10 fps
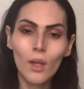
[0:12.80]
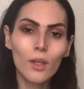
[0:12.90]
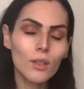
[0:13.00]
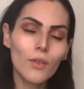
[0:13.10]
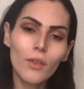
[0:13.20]

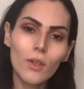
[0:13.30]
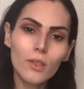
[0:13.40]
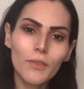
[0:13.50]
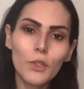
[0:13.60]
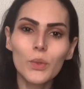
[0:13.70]
So for those
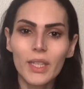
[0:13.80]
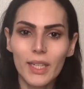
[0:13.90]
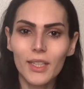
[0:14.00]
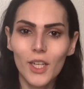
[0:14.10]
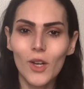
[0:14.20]
of you who
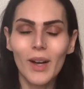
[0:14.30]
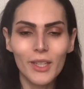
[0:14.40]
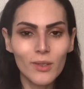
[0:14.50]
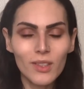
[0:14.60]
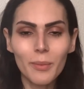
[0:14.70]
didn't know, I
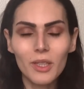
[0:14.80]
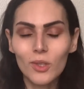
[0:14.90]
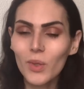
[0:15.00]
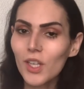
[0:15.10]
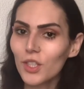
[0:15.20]
used to be
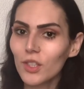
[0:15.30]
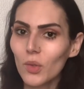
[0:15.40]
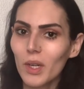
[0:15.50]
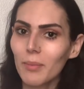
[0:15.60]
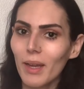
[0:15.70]

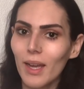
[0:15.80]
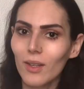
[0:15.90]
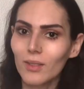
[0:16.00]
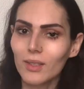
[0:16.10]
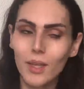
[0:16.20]
220
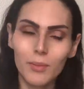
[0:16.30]
pounds. I'm